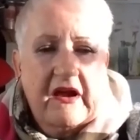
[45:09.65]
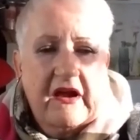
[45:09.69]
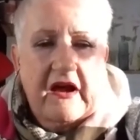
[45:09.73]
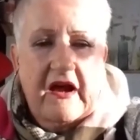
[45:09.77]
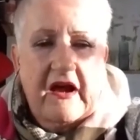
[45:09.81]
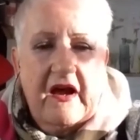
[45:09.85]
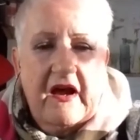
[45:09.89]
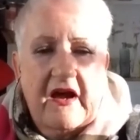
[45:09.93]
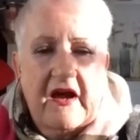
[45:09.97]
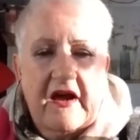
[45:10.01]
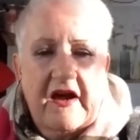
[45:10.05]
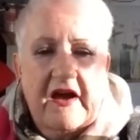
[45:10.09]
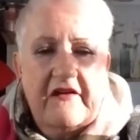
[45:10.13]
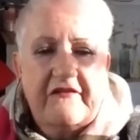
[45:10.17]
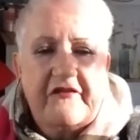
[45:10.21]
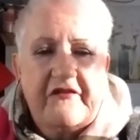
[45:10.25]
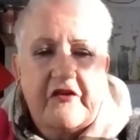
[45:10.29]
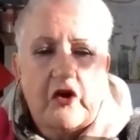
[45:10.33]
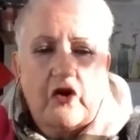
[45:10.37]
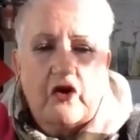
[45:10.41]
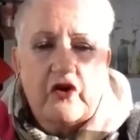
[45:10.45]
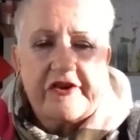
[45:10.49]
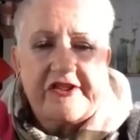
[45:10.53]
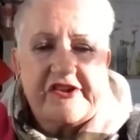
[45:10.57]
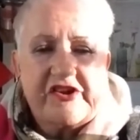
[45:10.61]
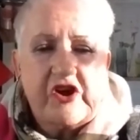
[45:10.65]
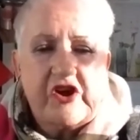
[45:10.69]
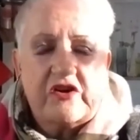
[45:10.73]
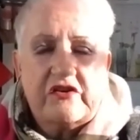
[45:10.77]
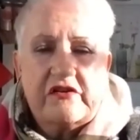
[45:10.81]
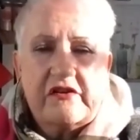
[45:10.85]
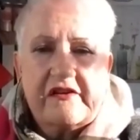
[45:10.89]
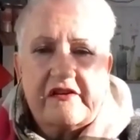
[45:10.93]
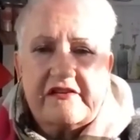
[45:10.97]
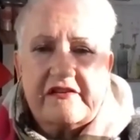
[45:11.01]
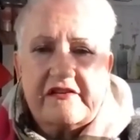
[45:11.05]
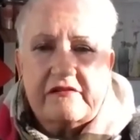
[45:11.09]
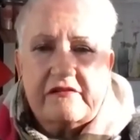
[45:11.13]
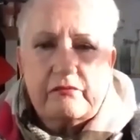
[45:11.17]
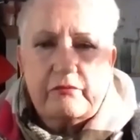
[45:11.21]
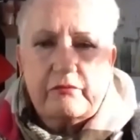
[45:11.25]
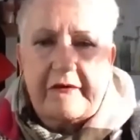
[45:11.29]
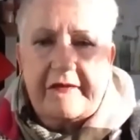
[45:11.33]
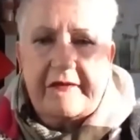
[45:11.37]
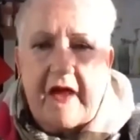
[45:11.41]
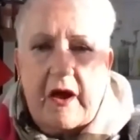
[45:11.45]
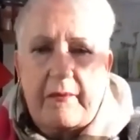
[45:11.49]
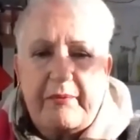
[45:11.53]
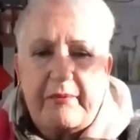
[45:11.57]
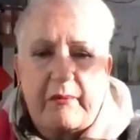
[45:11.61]
uh, if your students,
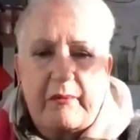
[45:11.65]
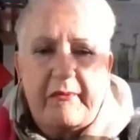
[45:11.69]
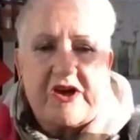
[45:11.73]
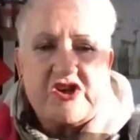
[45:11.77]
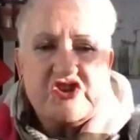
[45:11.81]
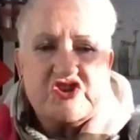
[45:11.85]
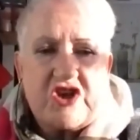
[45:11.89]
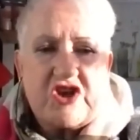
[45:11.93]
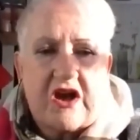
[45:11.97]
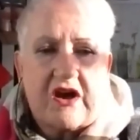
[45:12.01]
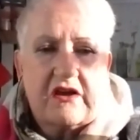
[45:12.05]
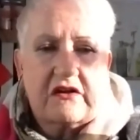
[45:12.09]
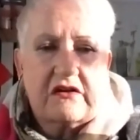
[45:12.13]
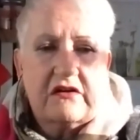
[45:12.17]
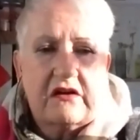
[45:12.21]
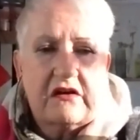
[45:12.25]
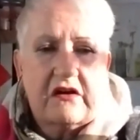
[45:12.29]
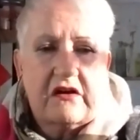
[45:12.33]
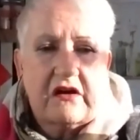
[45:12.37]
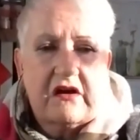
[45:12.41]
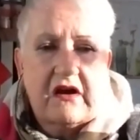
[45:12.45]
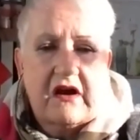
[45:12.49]
with their permission,